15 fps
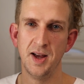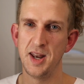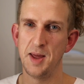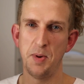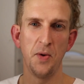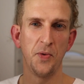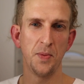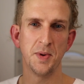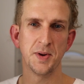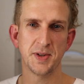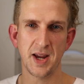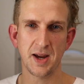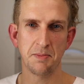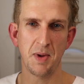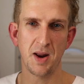They're both from the
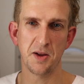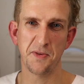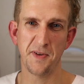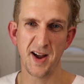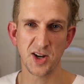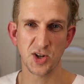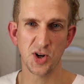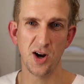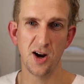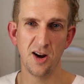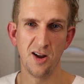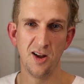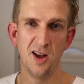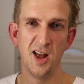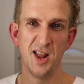same manufacturer.
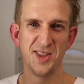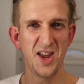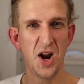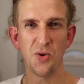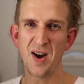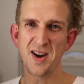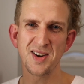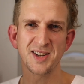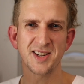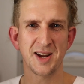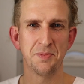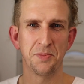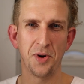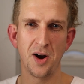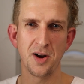They're around the
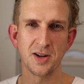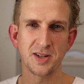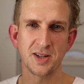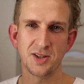same price.